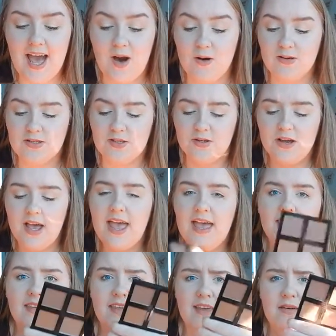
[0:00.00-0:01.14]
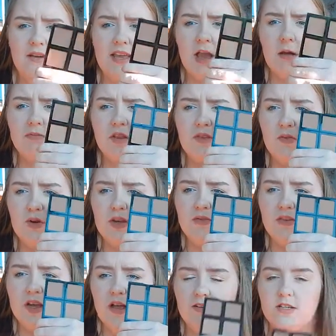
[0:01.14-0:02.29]
Also, it comes with four
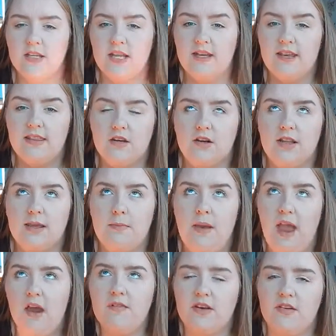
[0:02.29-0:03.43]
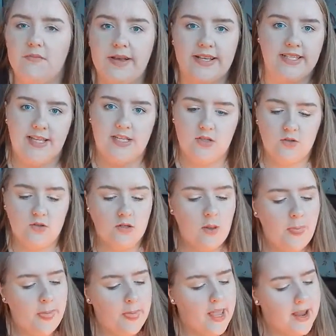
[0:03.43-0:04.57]
different colours and they're like perfect for my skin tone.
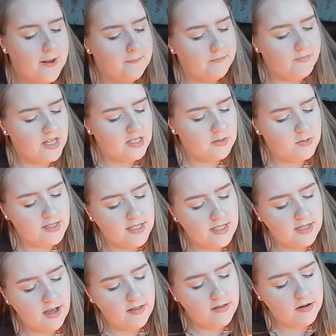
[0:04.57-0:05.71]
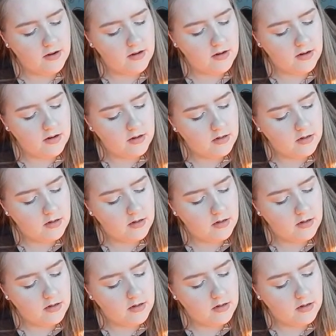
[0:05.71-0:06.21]
This one's in the colour